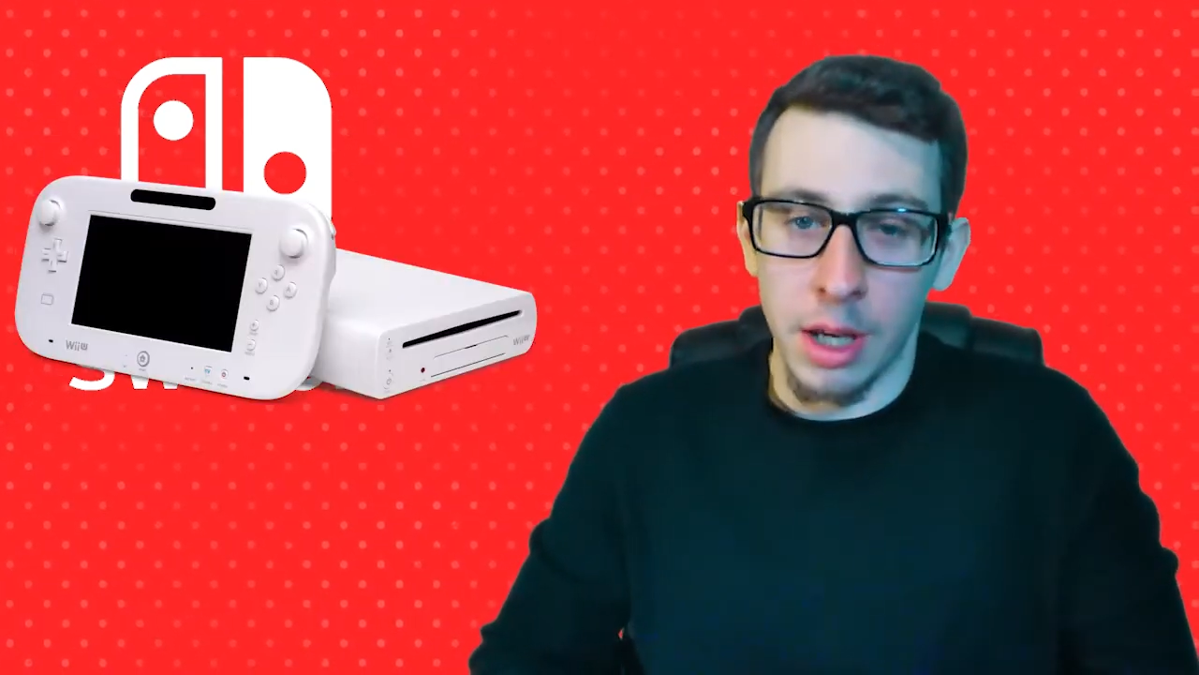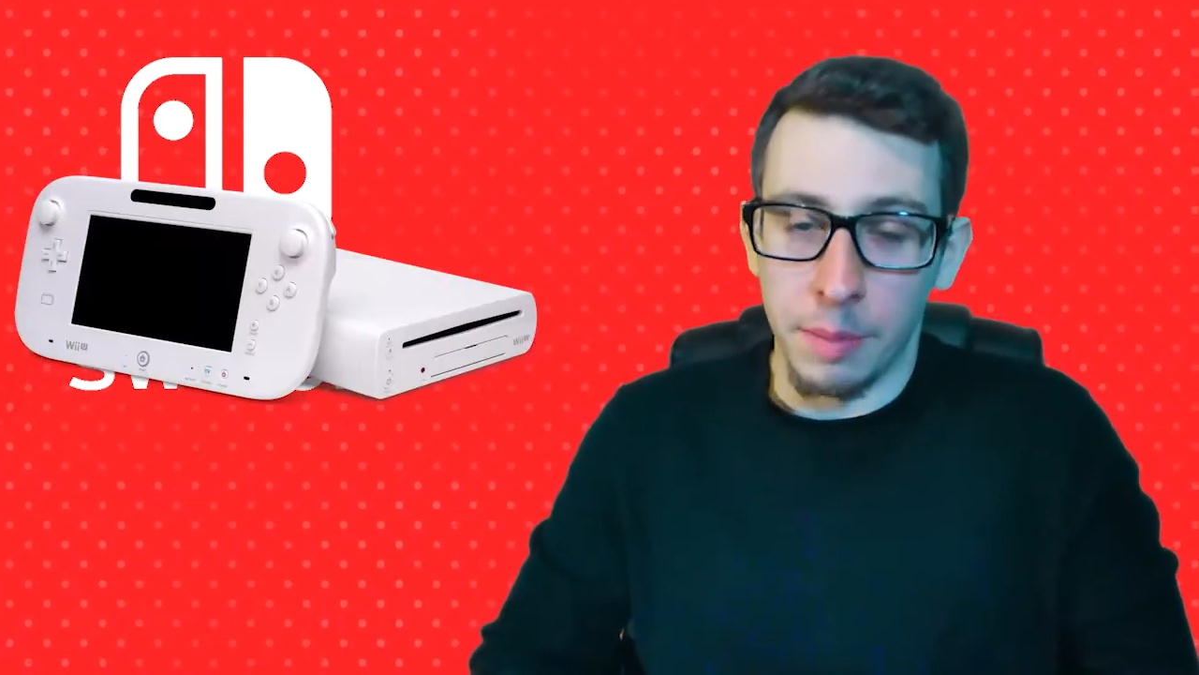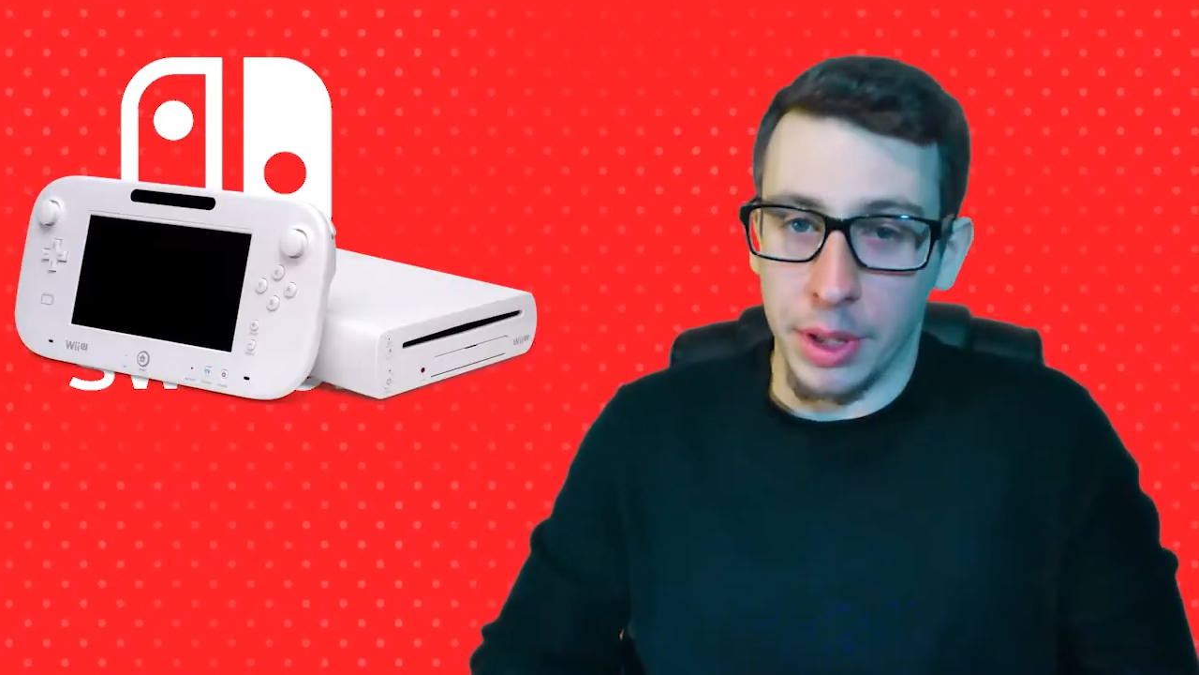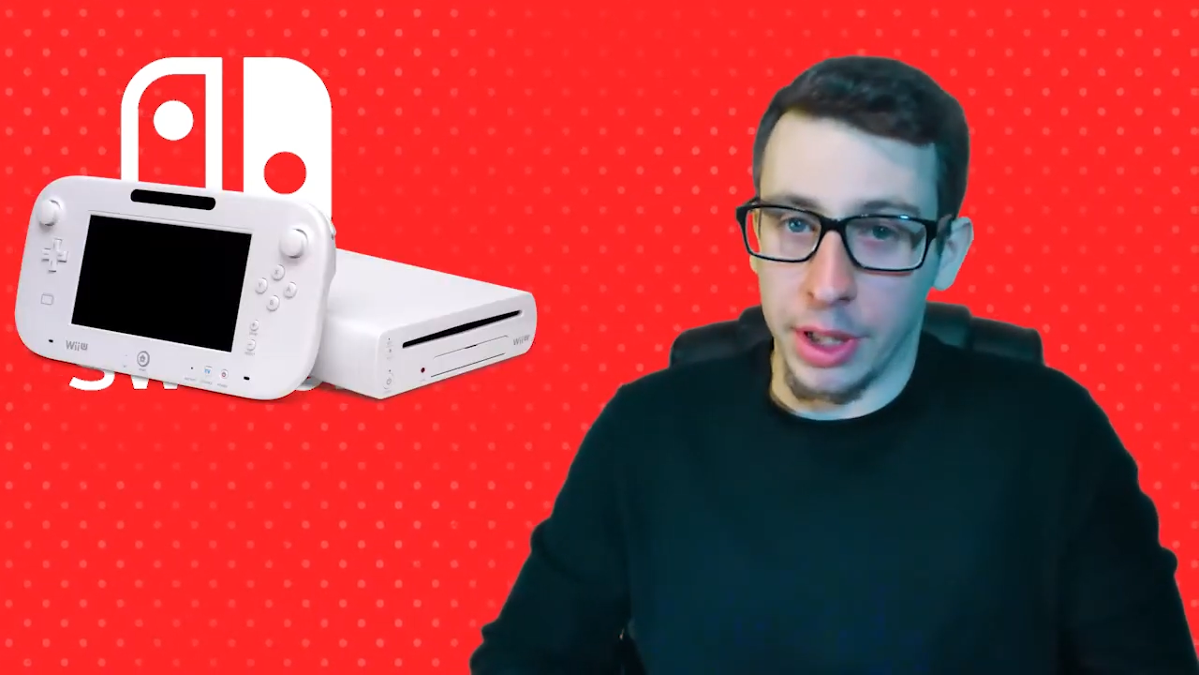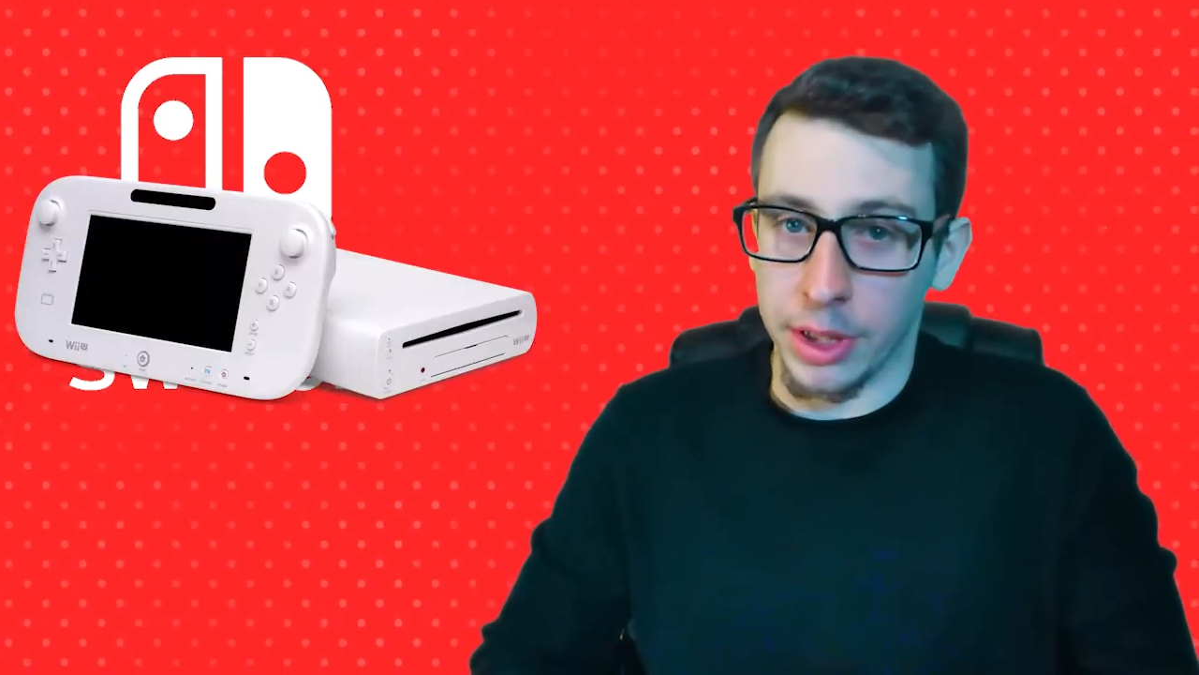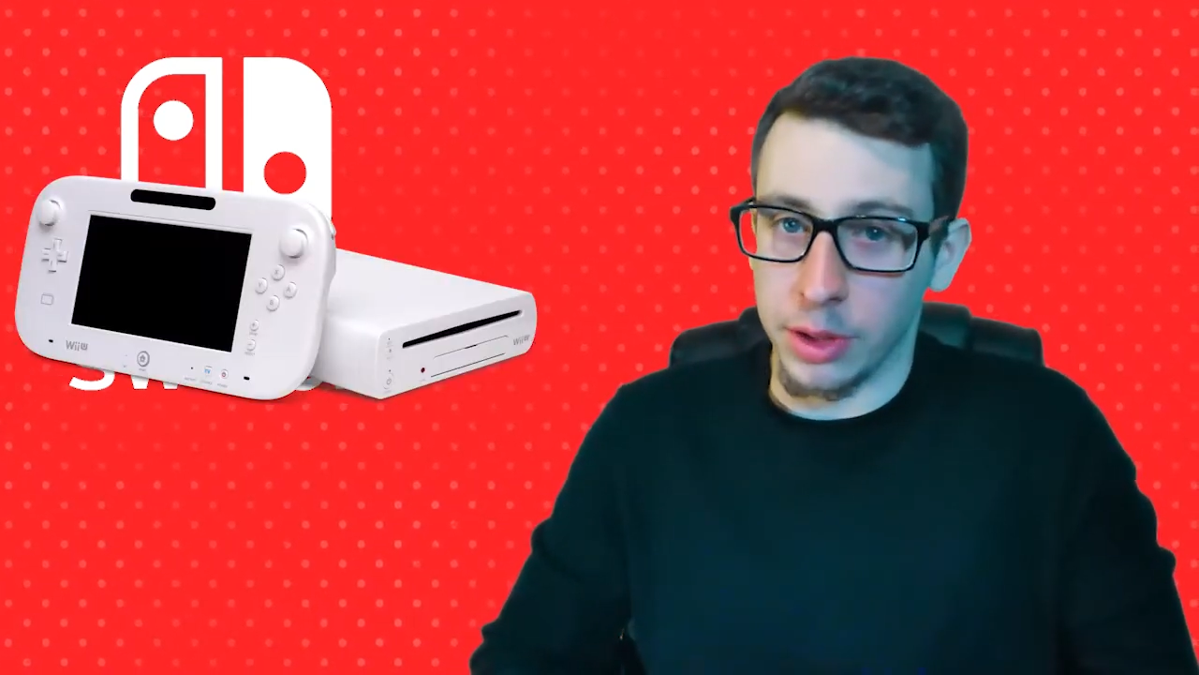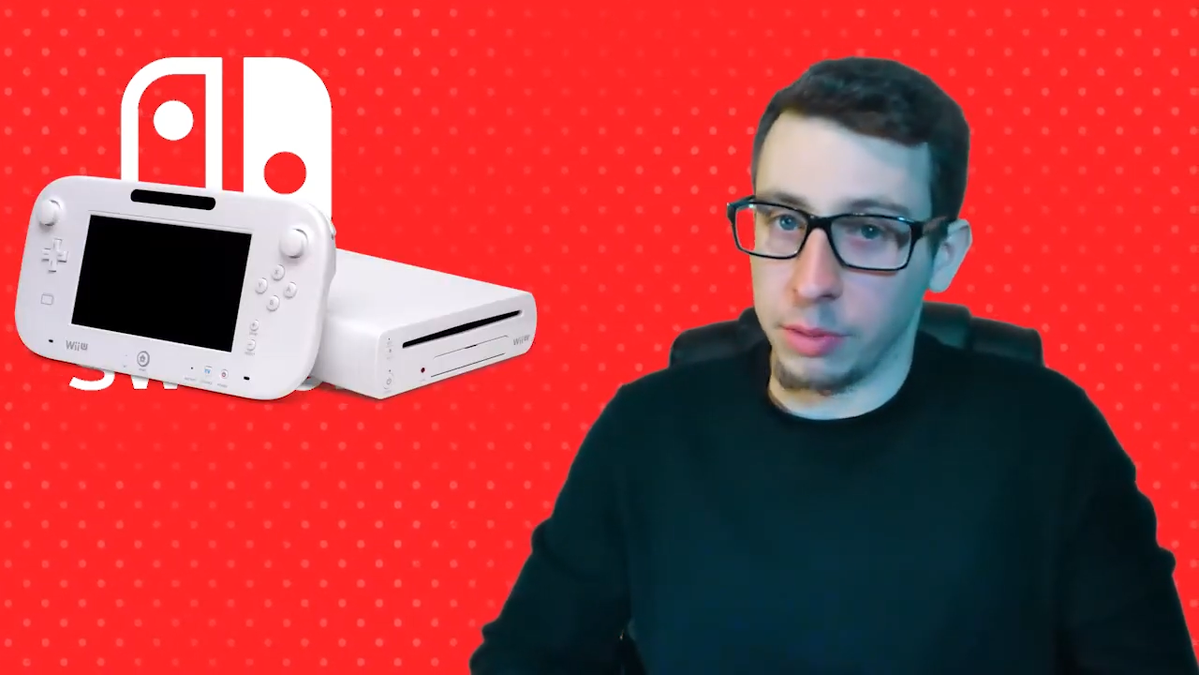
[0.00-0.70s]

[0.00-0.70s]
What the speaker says: because the